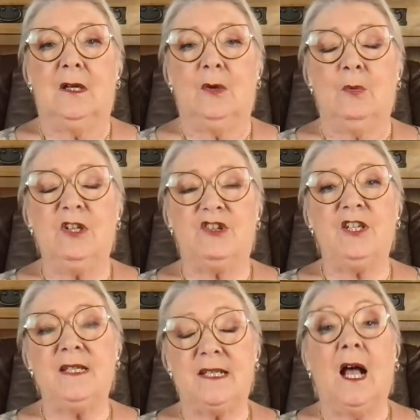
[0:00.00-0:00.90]
which
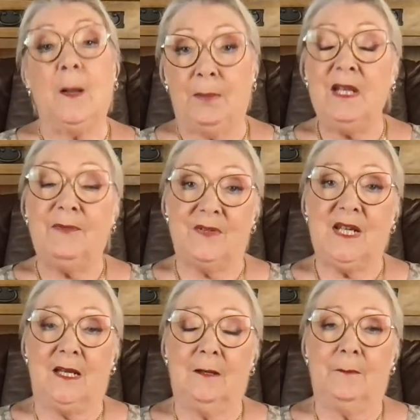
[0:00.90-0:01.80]
is
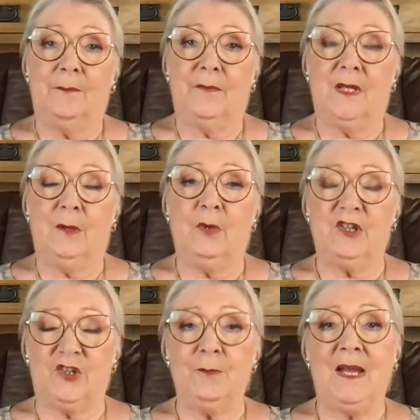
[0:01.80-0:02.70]
uplifting,
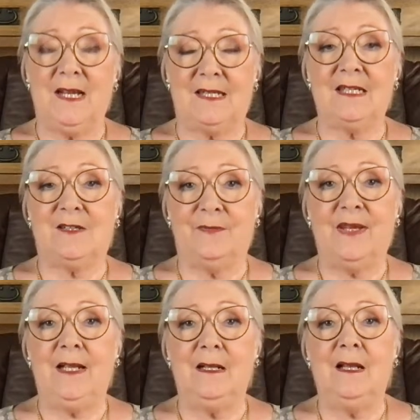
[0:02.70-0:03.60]
which makes us
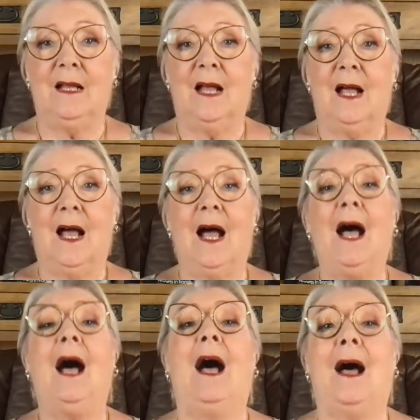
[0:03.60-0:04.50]
feel,
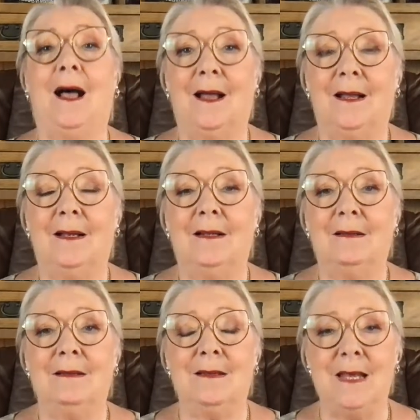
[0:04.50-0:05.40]

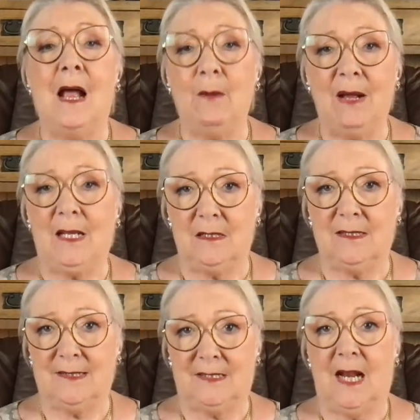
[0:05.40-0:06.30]
now I
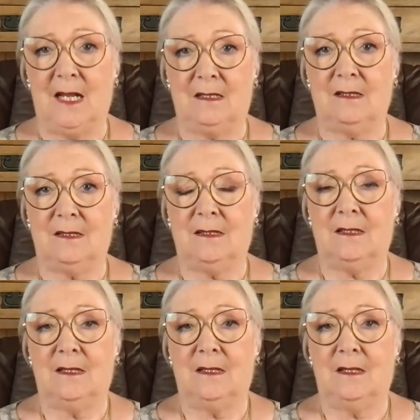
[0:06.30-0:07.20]
understand
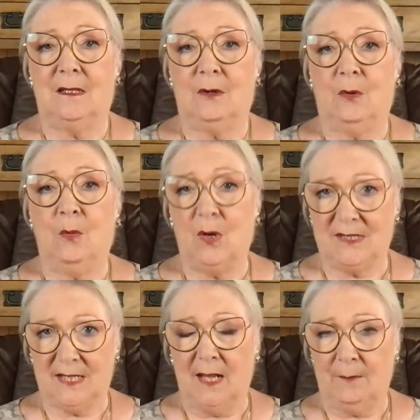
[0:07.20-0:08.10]
what's
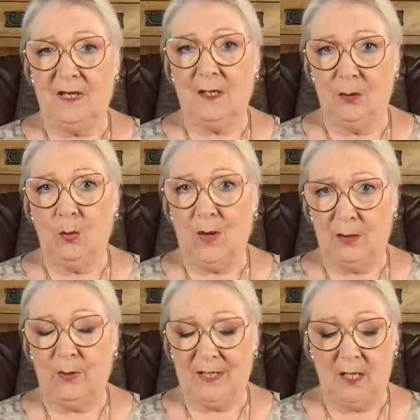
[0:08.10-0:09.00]
happening or where
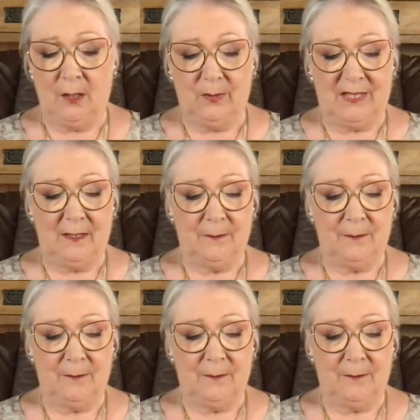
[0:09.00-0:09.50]
we're going.